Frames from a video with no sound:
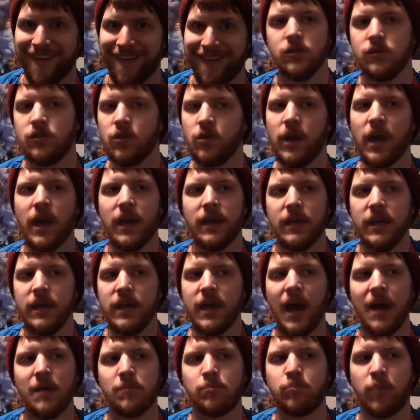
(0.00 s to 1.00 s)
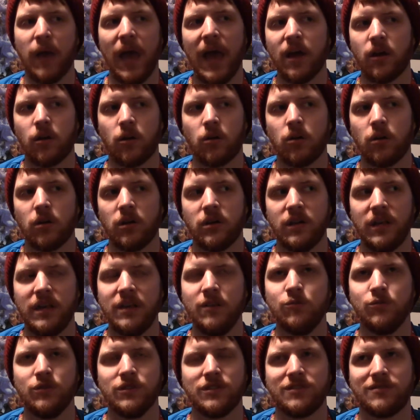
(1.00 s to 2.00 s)
So yeah, he got better, and
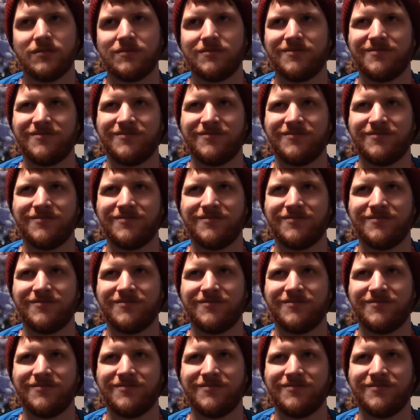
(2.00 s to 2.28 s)
he was